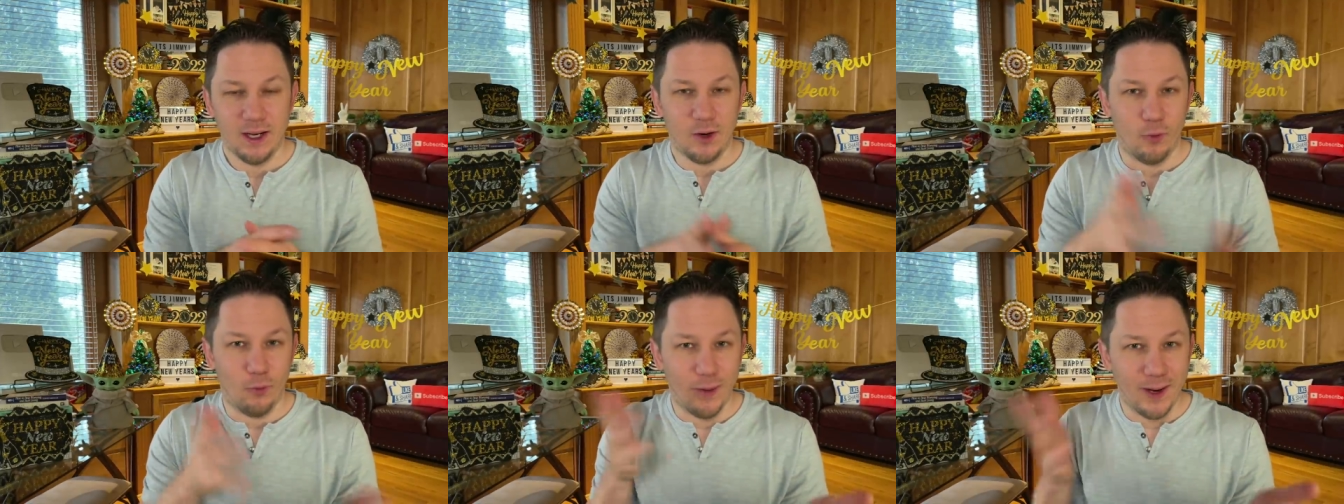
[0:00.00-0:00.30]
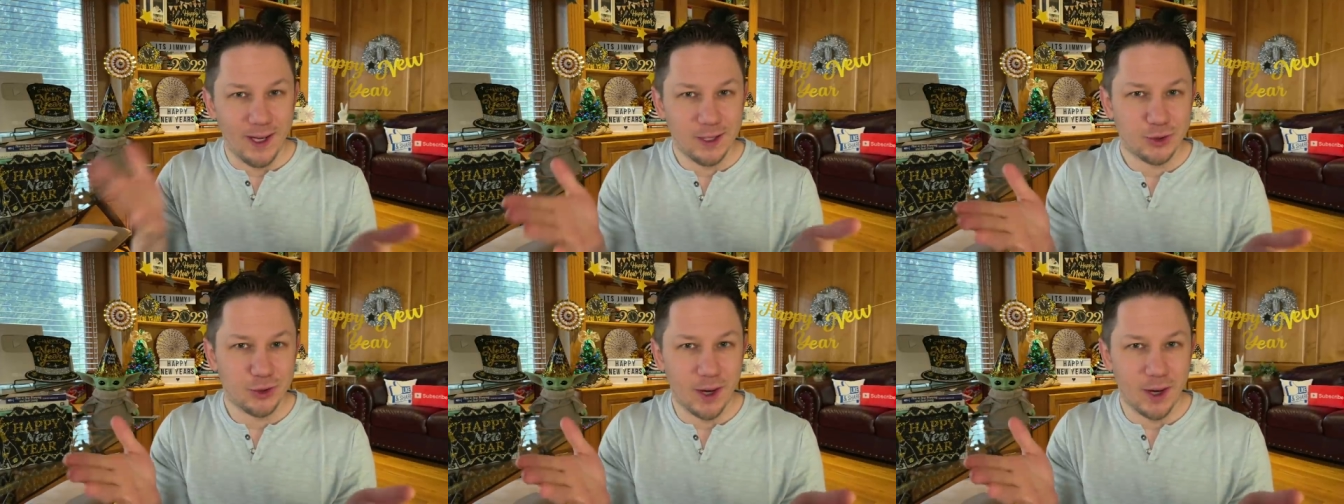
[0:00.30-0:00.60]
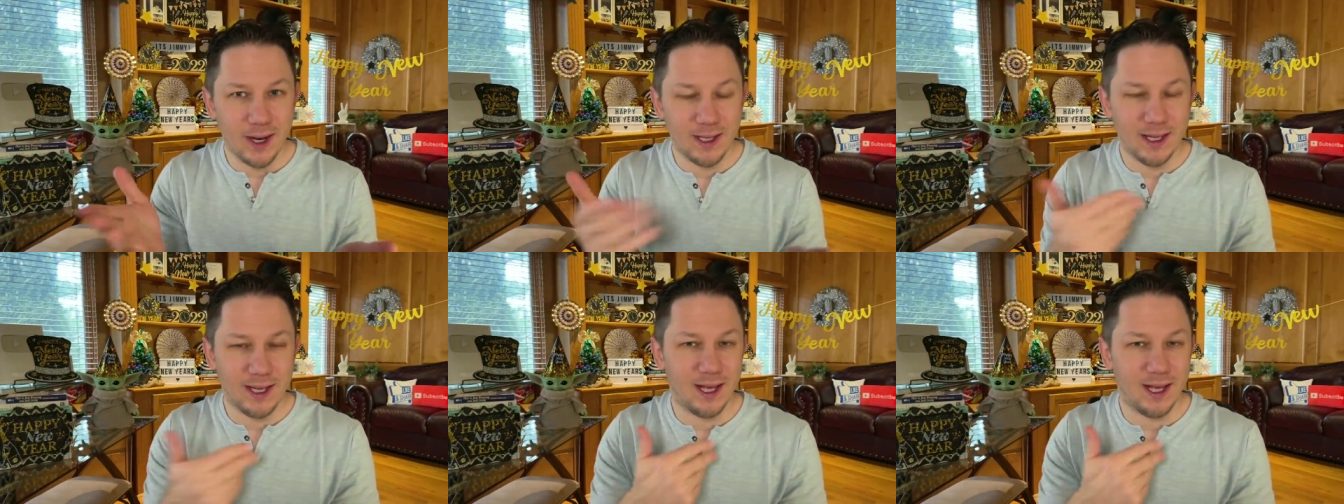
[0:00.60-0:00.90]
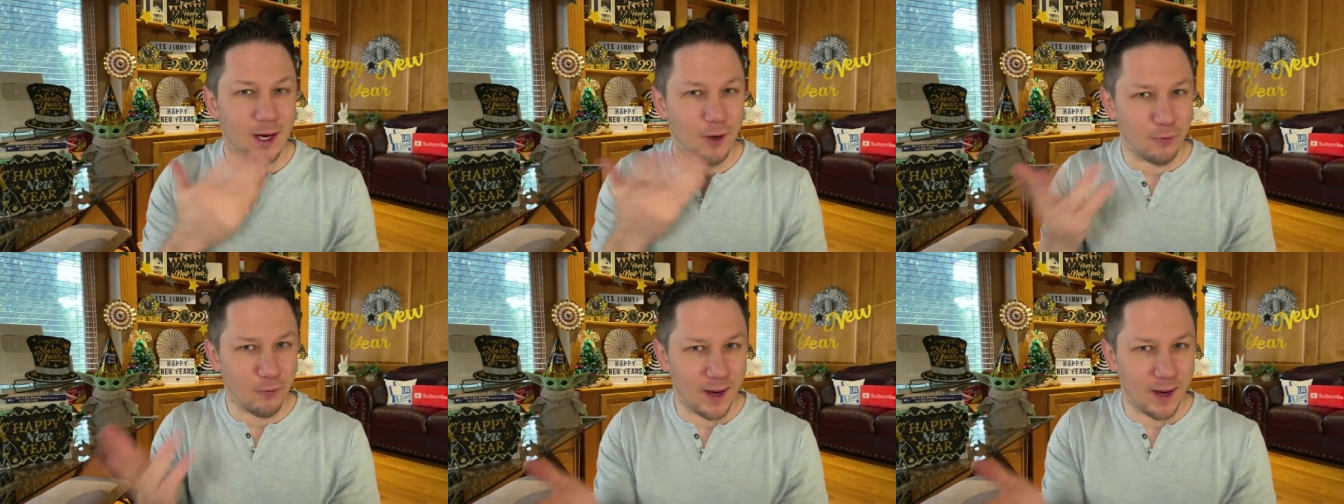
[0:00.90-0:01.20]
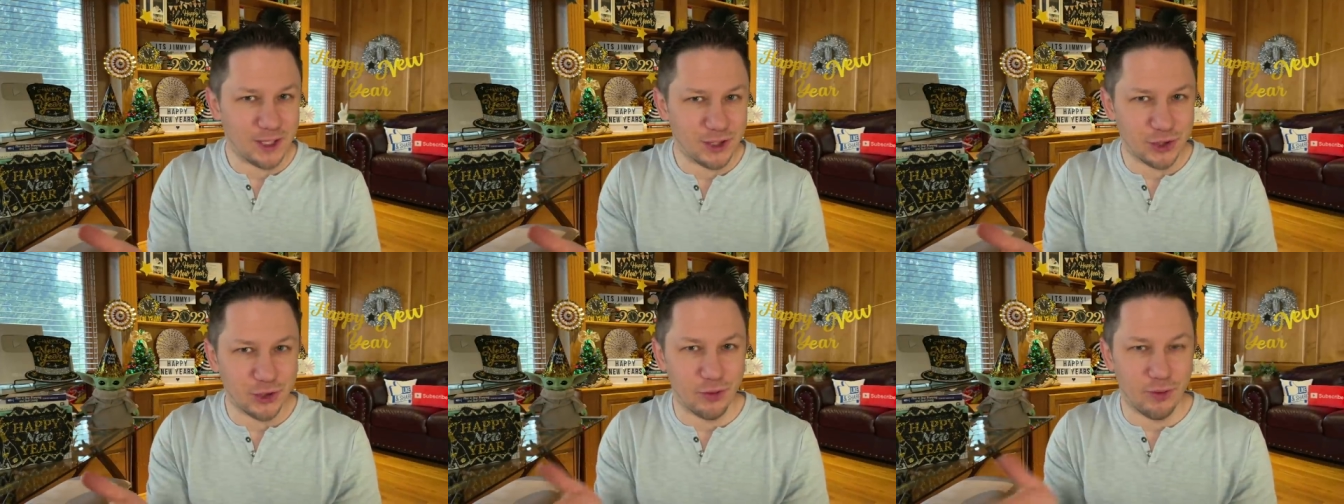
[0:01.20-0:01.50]
we tried to get a
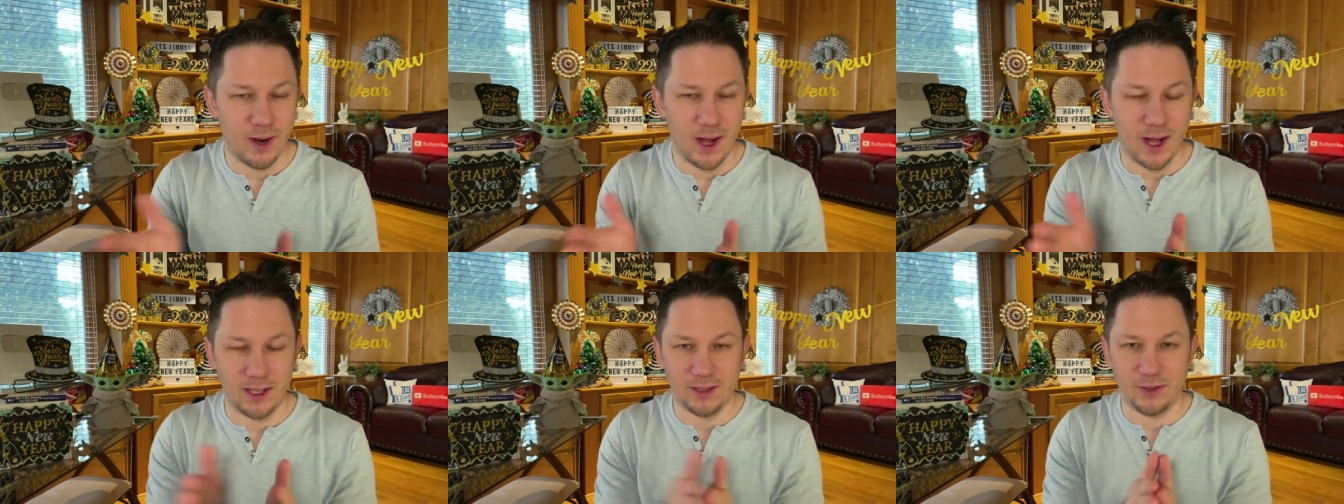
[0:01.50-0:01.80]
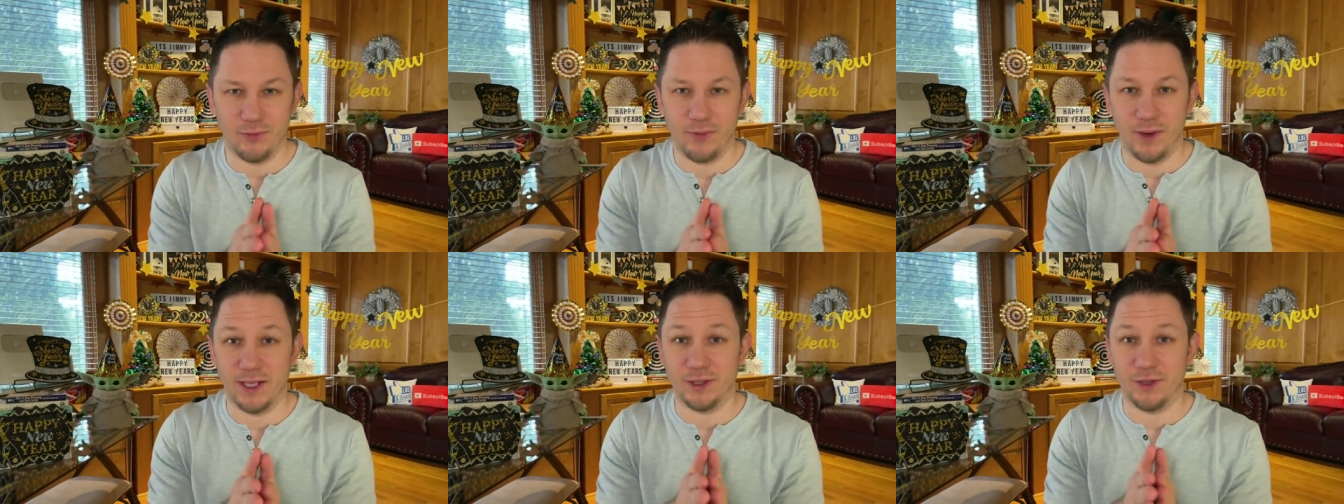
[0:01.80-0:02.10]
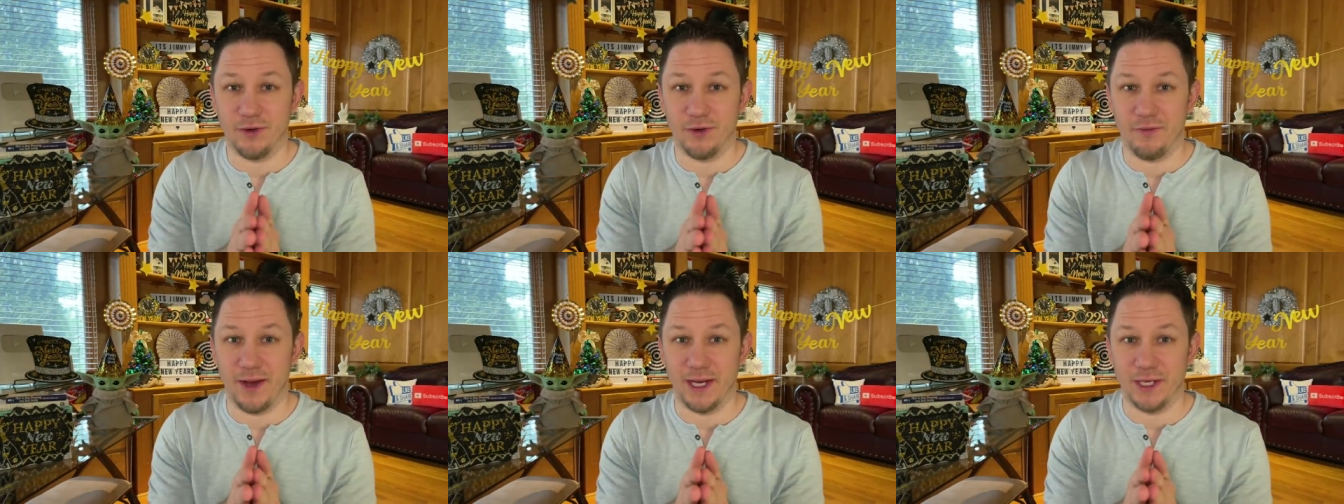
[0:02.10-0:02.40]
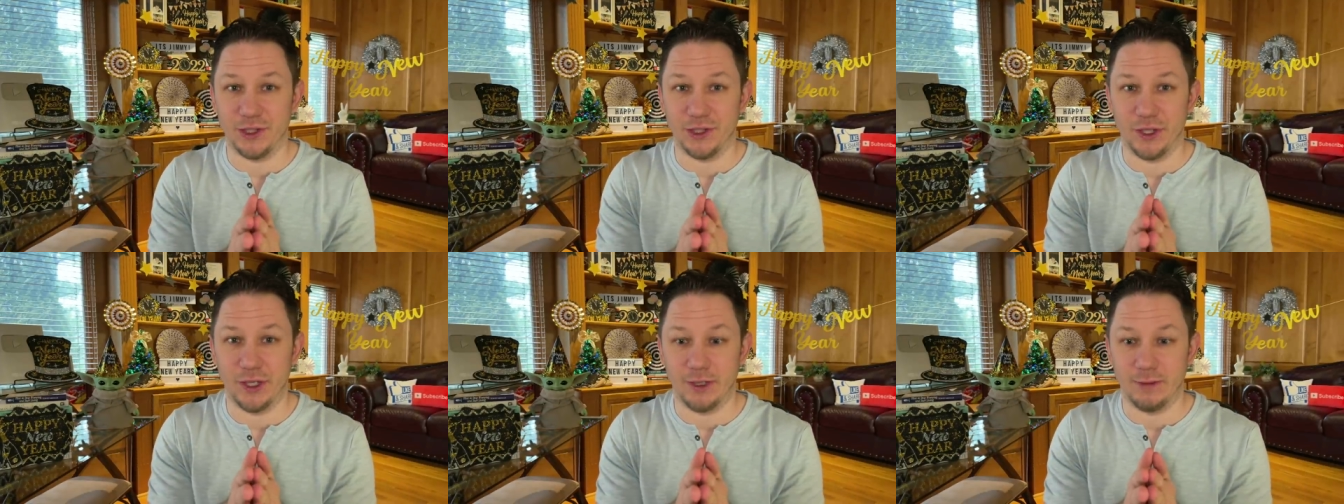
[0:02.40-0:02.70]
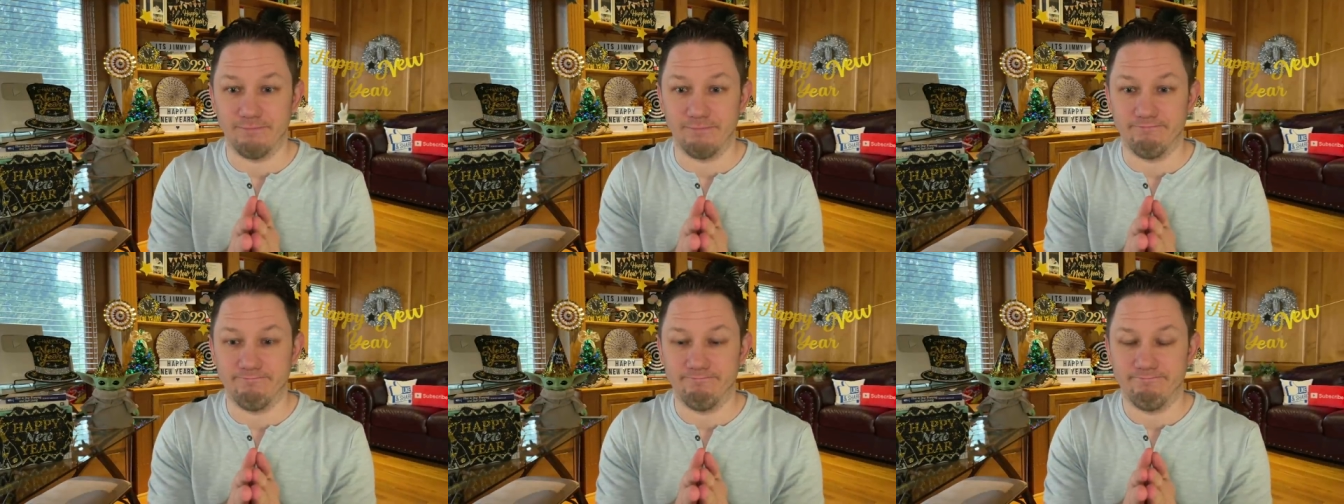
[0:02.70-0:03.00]
restaurant
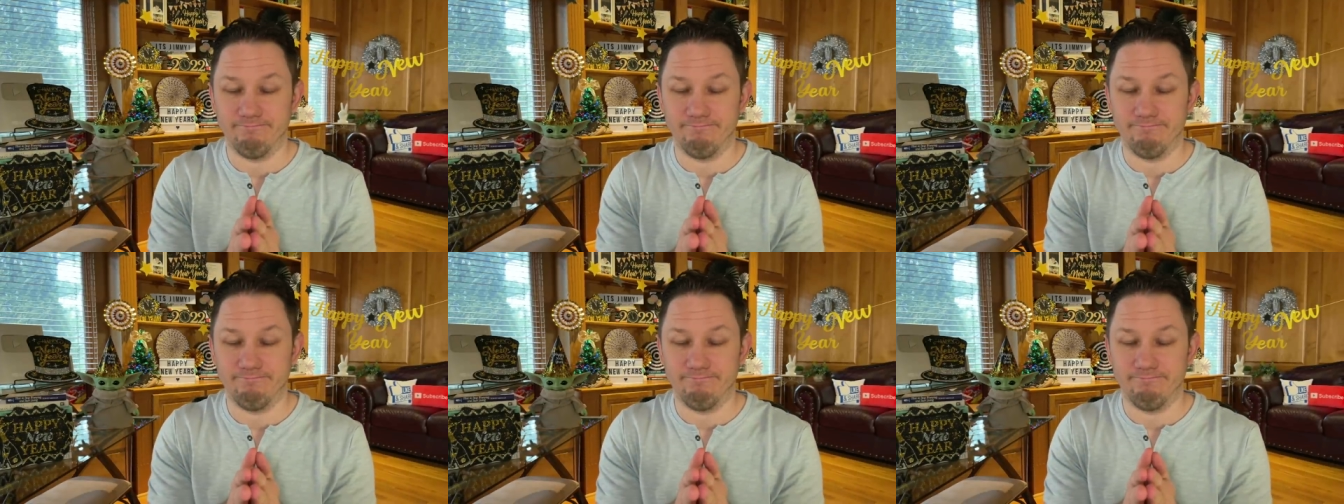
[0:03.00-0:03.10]
reservation